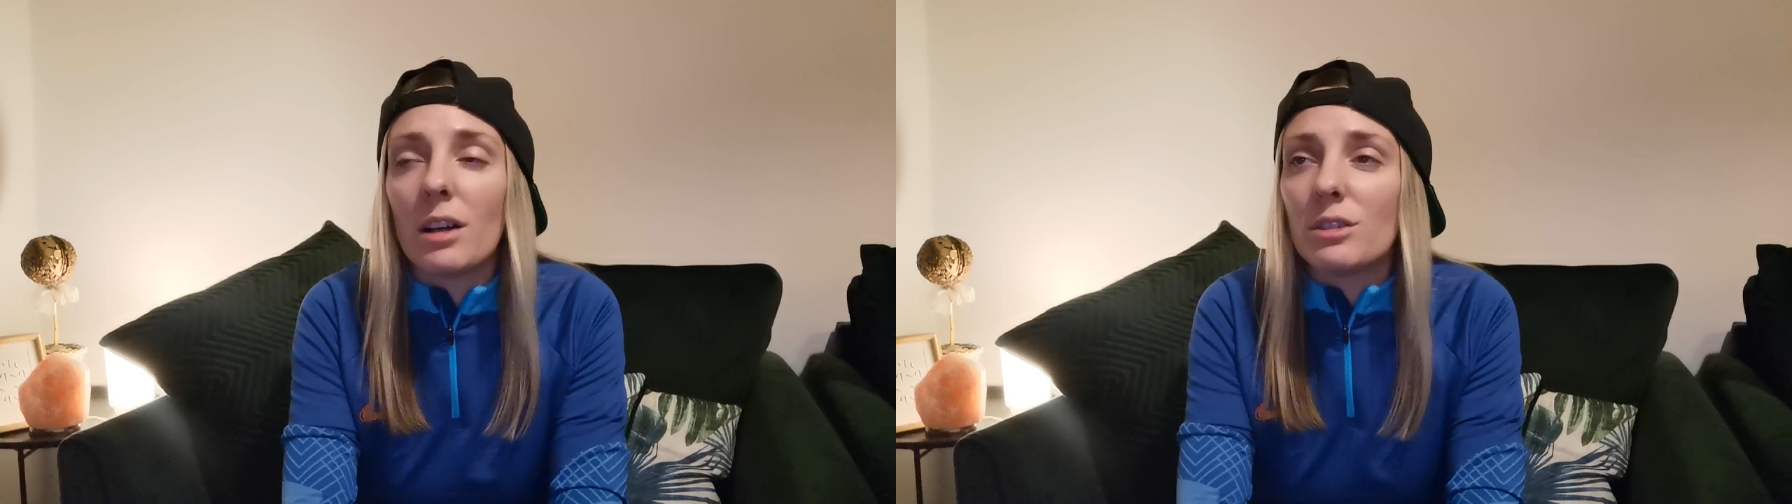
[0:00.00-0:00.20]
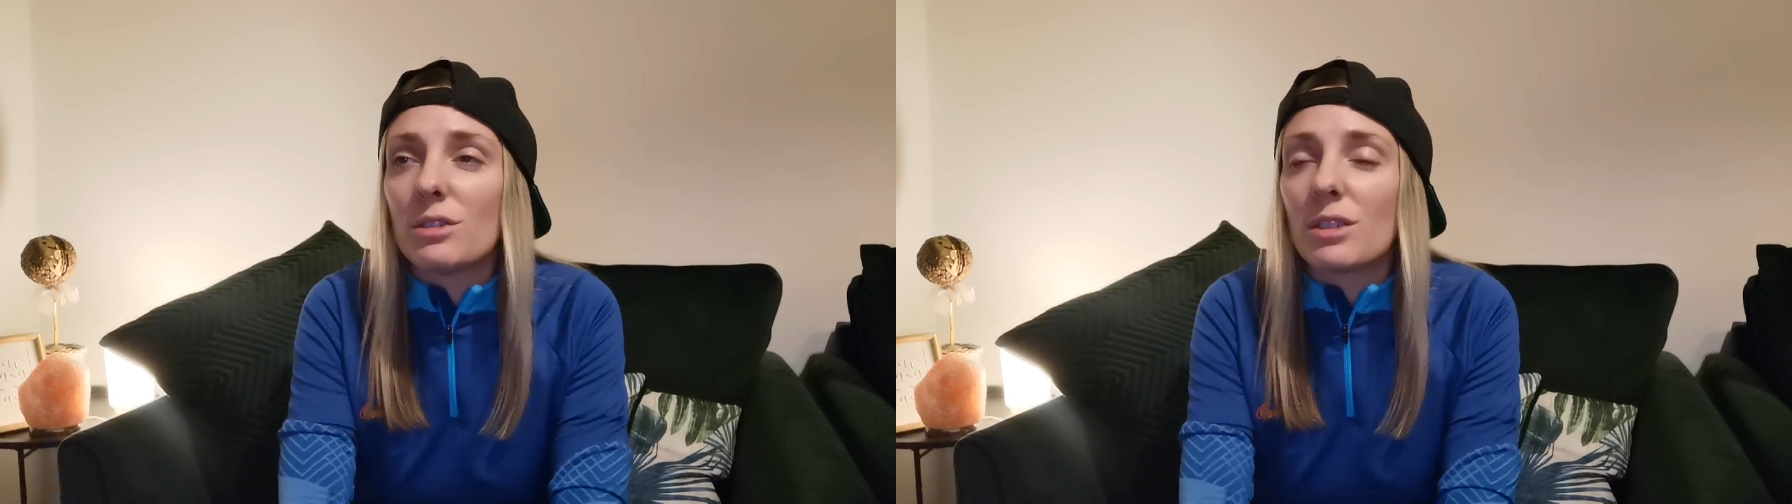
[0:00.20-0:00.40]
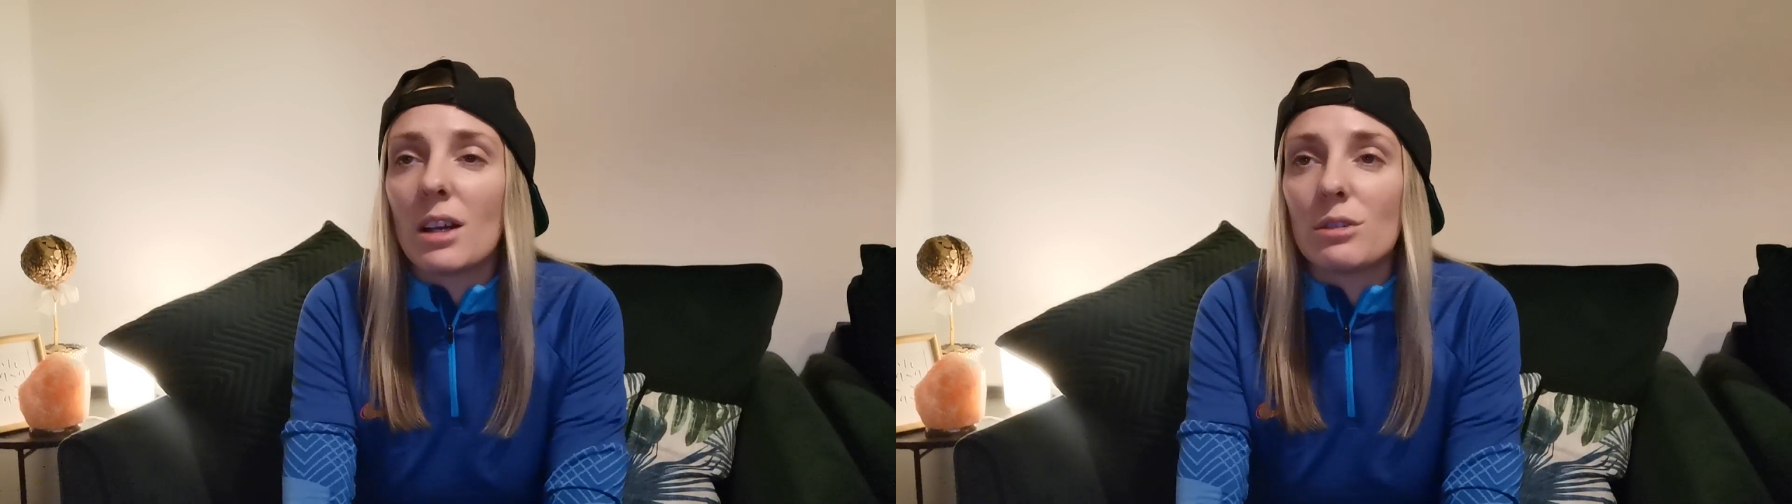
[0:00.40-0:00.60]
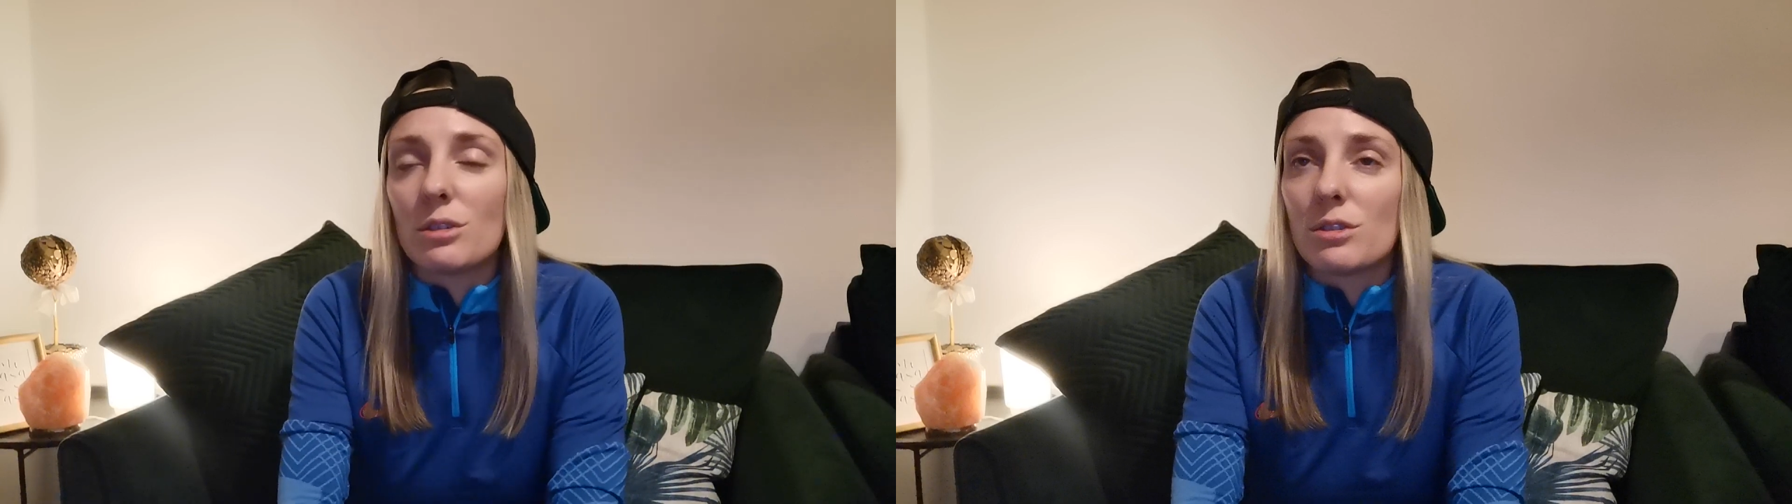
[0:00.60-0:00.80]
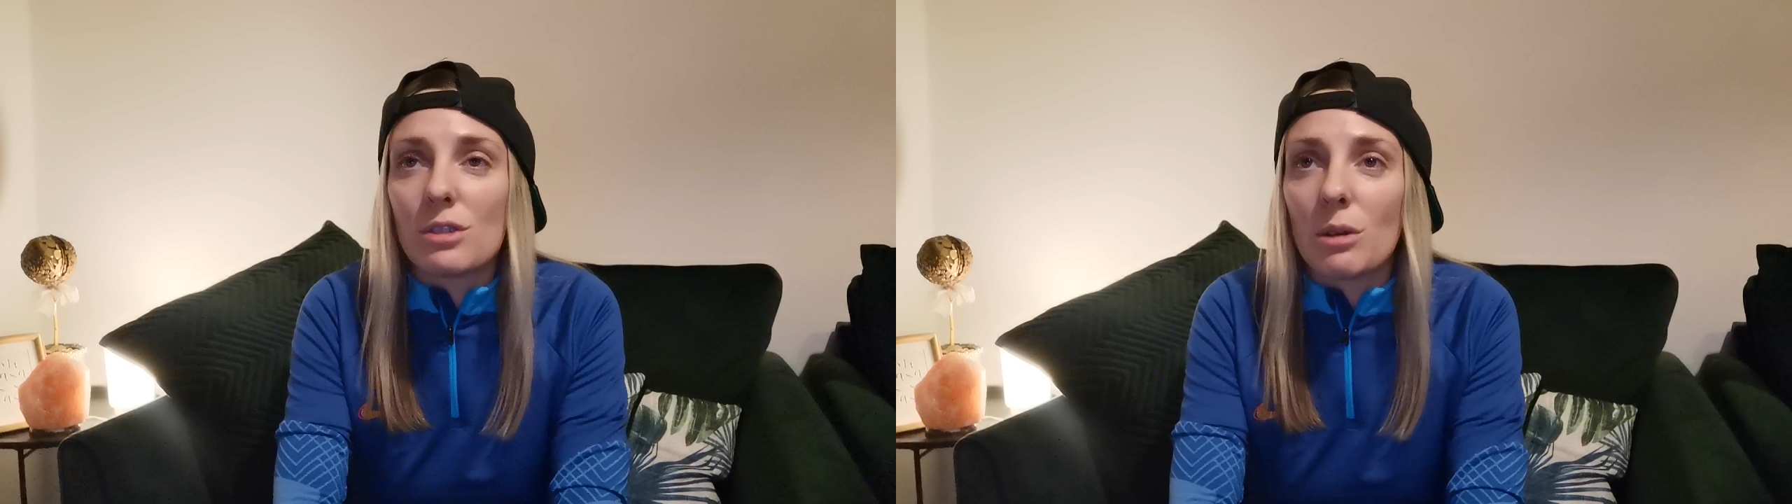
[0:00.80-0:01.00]
I just i
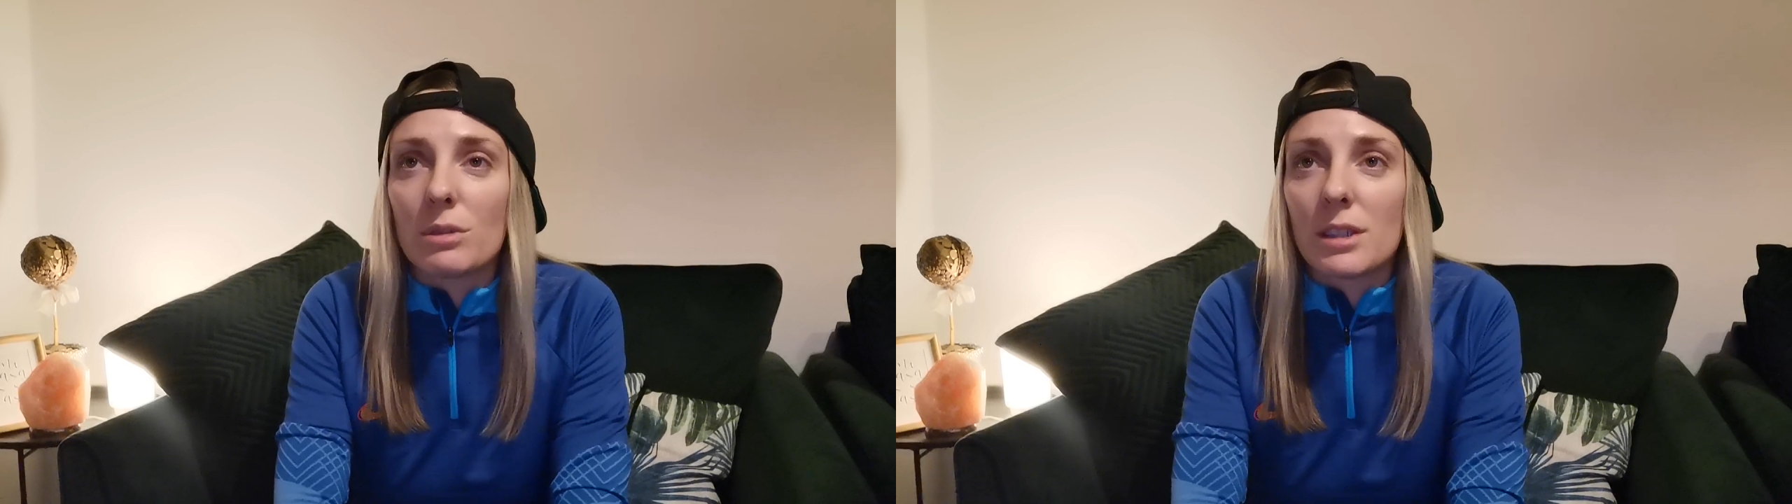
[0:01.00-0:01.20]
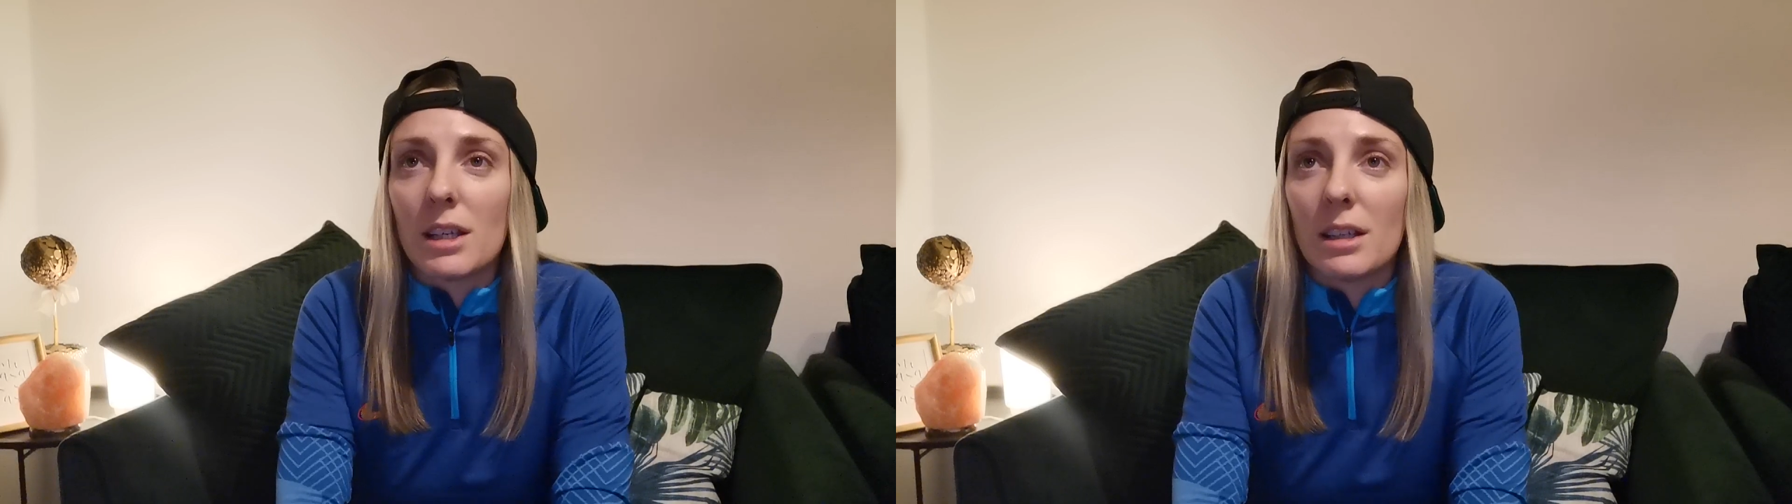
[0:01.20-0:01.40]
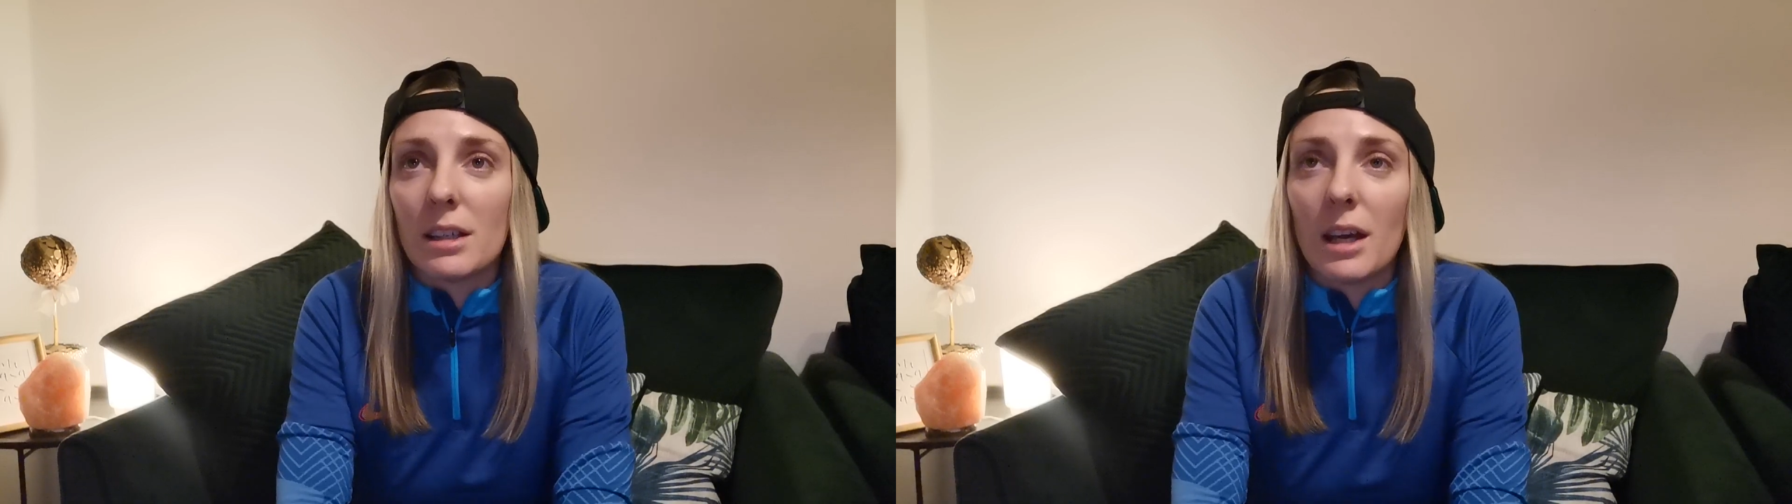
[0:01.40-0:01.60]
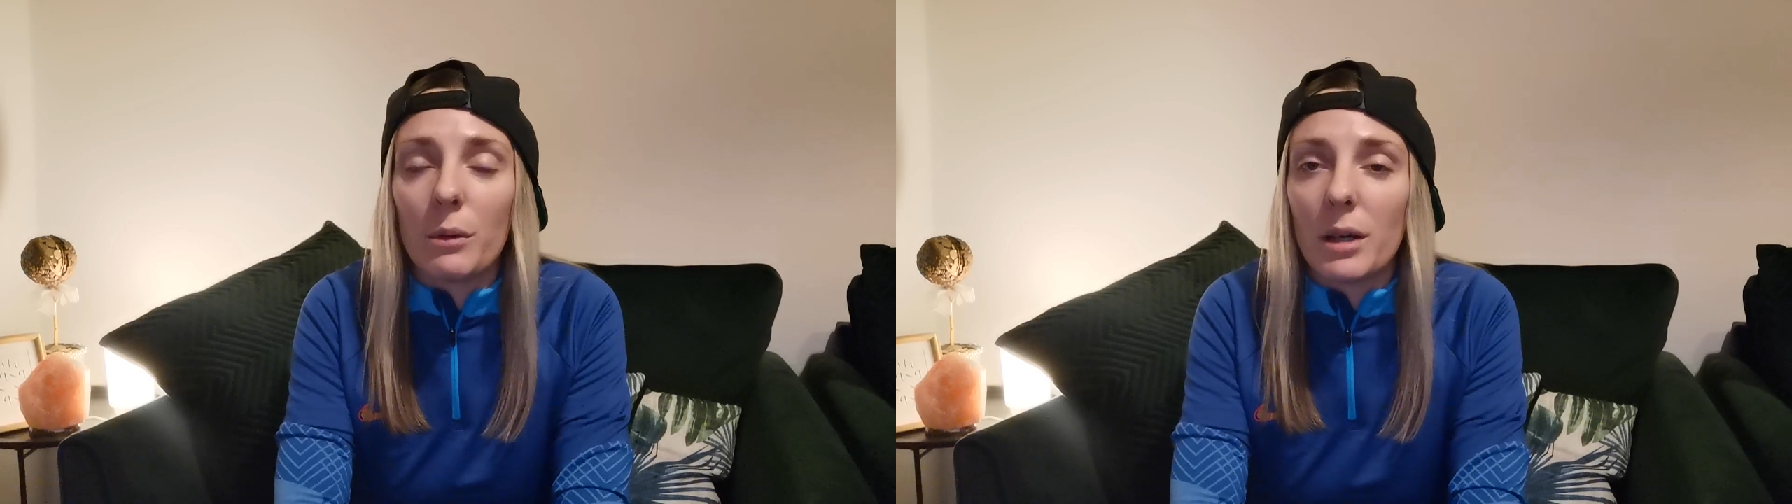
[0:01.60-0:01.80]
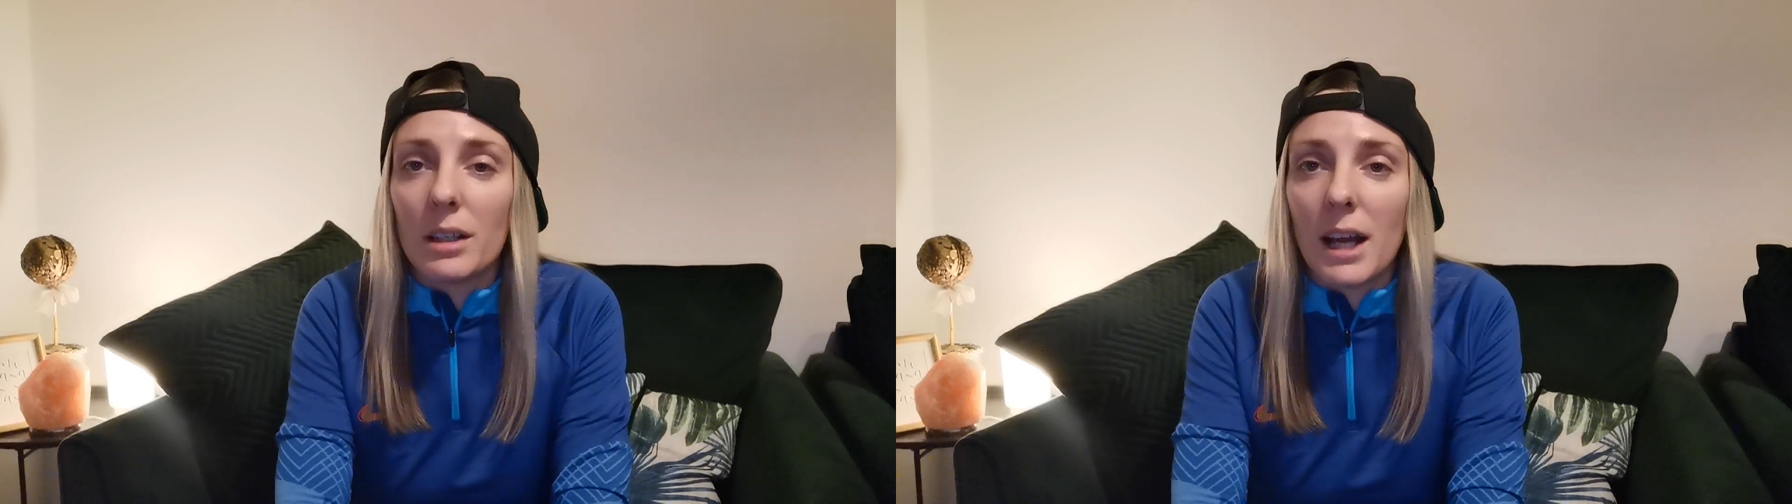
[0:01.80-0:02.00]
just don't see it
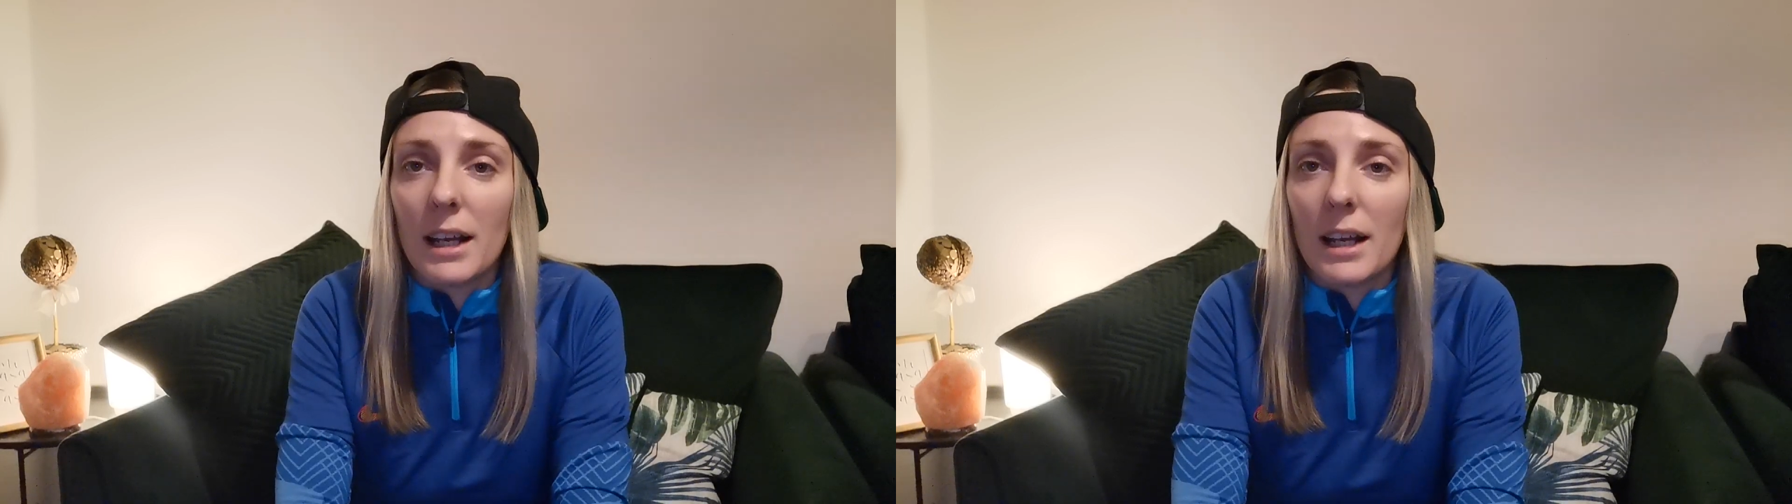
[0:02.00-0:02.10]
now and,